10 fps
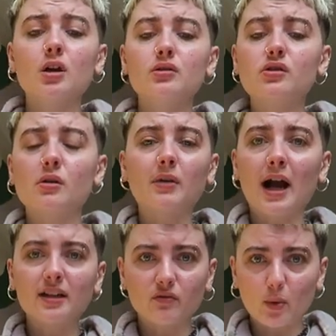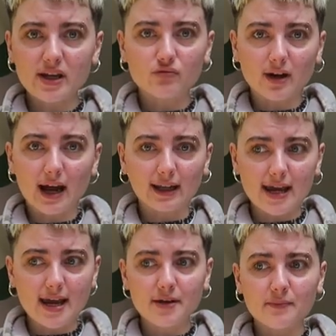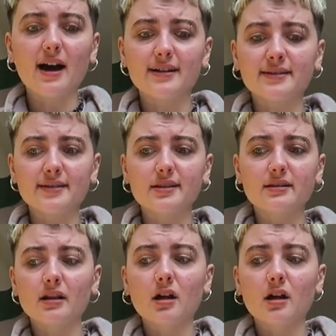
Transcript: some kind of weird reality and